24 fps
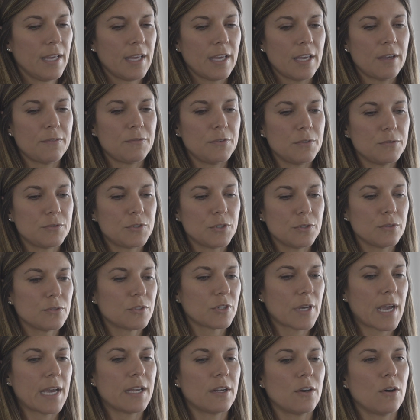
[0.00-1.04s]
if you do
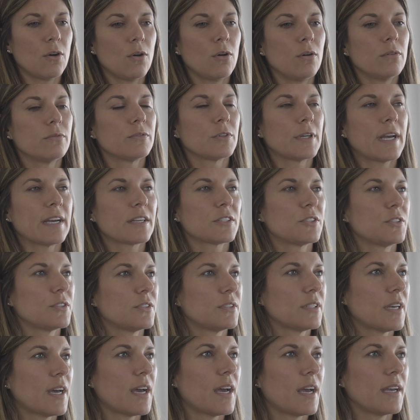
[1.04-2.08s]
try to over
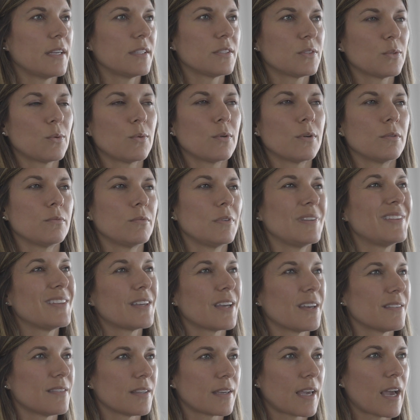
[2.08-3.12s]
exercise or really
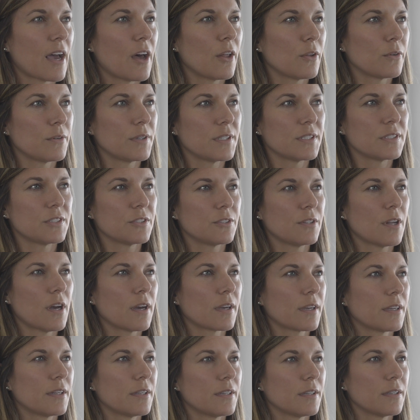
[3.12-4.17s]
cut the calories, you're
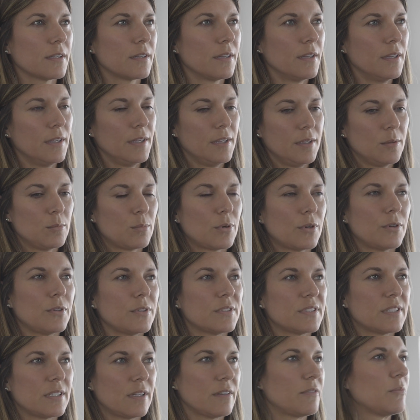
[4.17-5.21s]
not gonna
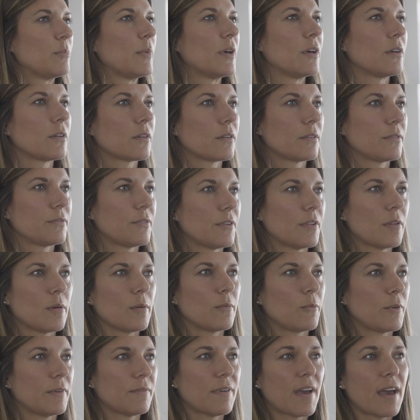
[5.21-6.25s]
produce enough milk for
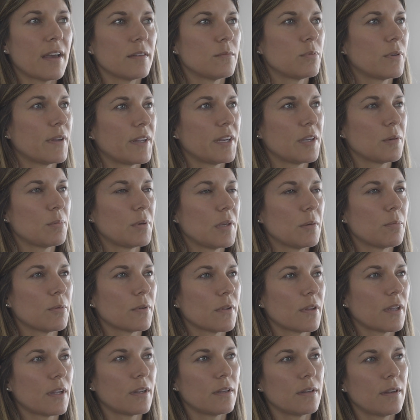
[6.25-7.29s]
the, we've had plenty of
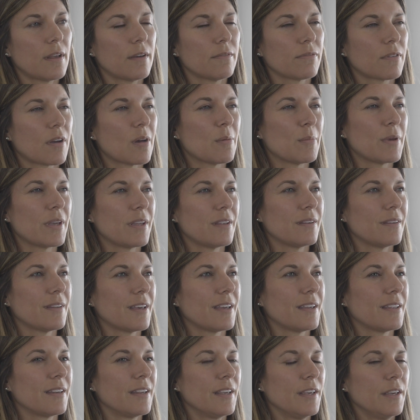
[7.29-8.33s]
people that have come in
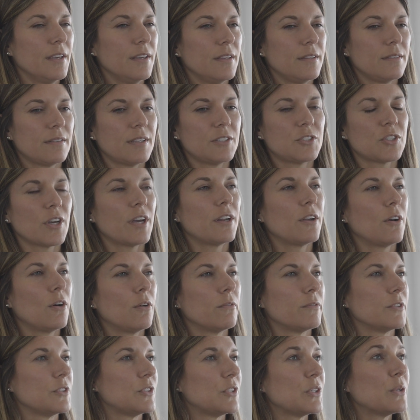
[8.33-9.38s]
that they try to
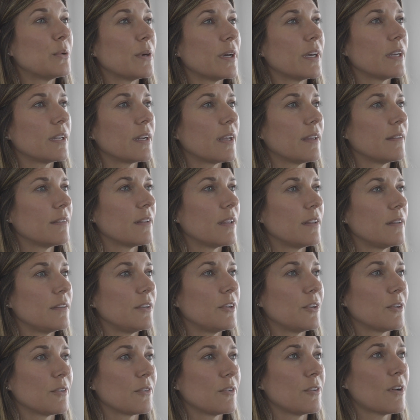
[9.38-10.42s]
overdo it and then,
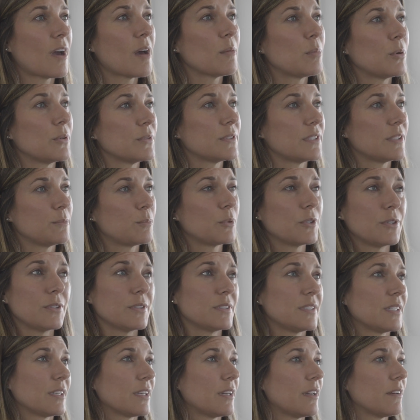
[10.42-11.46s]
you know, they're not
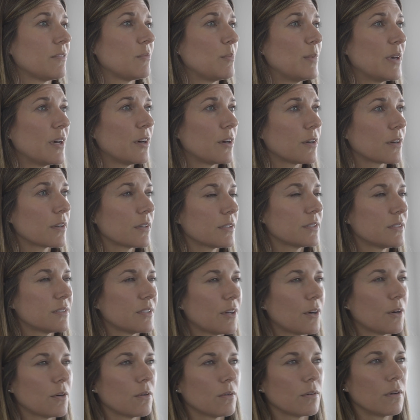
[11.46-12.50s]
producing enough milk.
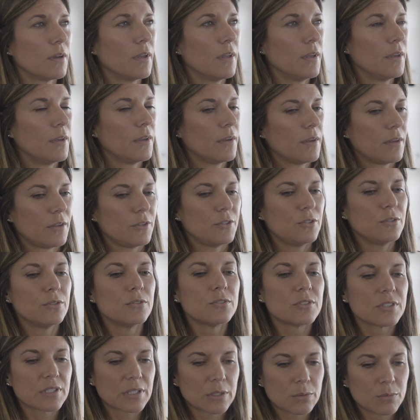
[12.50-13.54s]
So
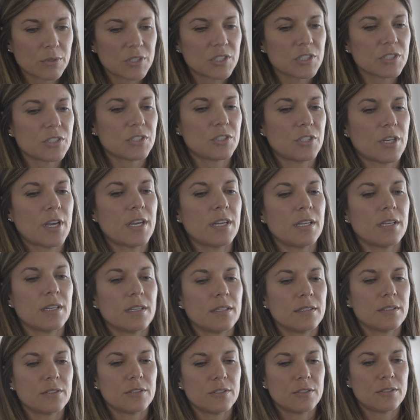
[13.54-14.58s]
usually we just try
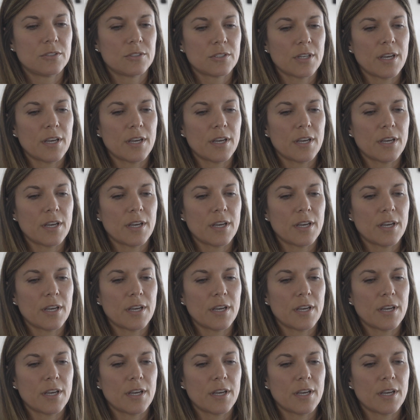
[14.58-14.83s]
to,